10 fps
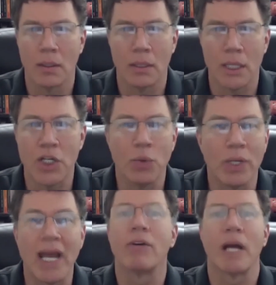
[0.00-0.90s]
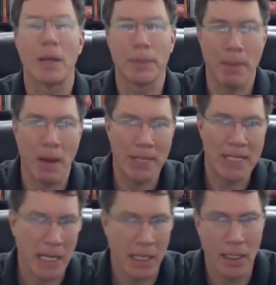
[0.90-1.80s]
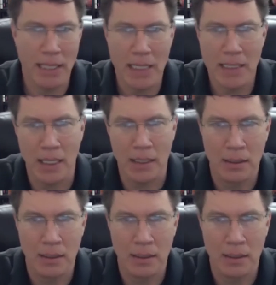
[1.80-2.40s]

than you would ever help them out by taking on that debt.